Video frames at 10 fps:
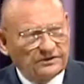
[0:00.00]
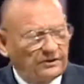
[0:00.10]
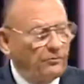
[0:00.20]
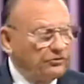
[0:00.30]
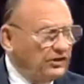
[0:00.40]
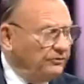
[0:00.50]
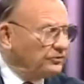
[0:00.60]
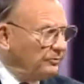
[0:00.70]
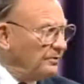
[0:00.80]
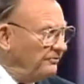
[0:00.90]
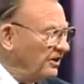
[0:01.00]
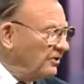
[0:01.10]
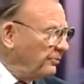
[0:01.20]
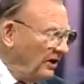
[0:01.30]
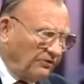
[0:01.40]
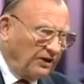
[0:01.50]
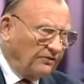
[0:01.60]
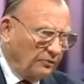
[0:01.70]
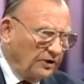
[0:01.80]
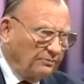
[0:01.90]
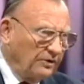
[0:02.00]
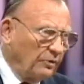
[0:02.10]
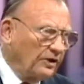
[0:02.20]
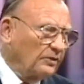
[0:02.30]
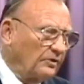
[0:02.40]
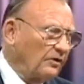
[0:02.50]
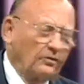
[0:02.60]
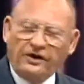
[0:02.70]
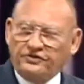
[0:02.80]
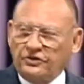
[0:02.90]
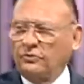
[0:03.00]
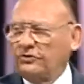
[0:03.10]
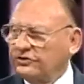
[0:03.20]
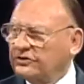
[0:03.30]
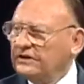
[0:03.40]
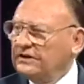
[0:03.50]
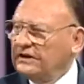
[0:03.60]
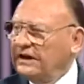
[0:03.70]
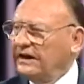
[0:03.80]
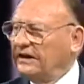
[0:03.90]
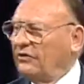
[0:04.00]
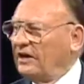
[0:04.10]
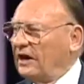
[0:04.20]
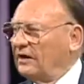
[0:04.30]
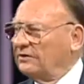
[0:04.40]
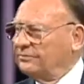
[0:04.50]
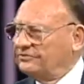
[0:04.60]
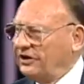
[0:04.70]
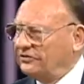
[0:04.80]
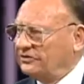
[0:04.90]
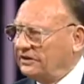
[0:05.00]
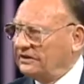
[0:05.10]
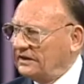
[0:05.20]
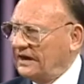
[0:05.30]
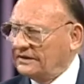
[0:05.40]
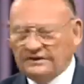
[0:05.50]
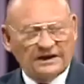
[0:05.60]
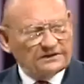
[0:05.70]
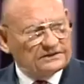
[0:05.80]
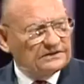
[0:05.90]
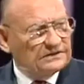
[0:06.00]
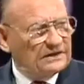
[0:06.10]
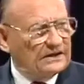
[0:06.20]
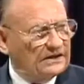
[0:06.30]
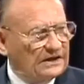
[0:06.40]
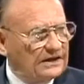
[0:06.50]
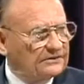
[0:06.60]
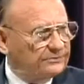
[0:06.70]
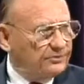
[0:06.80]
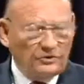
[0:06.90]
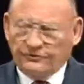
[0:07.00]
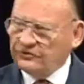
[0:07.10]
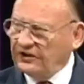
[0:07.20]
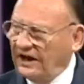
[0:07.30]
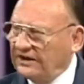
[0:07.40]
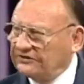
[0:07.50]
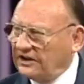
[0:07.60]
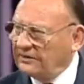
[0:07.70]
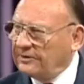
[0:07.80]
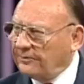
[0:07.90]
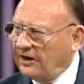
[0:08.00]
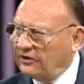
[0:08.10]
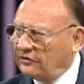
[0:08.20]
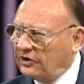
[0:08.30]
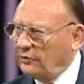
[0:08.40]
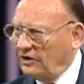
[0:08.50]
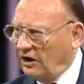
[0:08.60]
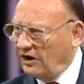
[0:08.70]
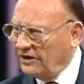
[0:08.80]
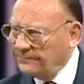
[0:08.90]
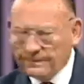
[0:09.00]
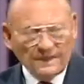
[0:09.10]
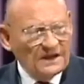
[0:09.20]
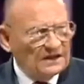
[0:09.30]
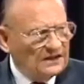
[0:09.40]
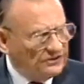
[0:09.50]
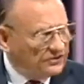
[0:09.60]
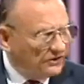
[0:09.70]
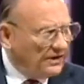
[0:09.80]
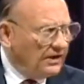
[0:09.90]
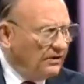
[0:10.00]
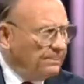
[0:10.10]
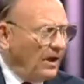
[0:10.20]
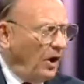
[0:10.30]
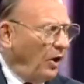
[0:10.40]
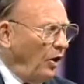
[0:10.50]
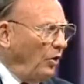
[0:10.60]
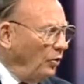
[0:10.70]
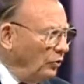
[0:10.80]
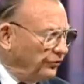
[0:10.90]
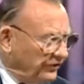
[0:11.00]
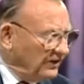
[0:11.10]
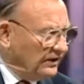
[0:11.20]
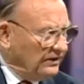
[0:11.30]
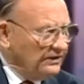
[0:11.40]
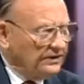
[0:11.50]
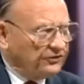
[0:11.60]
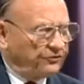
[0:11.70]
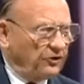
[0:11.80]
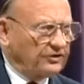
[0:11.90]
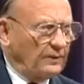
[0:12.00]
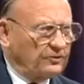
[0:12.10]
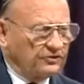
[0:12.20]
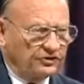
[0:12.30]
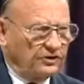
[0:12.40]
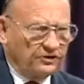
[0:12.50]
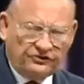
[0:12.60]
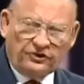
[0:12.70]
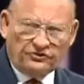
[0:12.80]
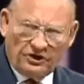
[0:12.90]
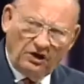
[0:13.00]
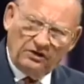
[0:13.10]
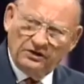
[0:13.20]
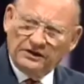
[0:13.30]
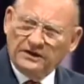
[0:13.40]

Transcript: that most of us would be very proud of, and we'd be wearing them around on our shoulders and on our chest like beautiful signs telling people how great we are, he said that whole thing, as far as I'm concerned, is just dung.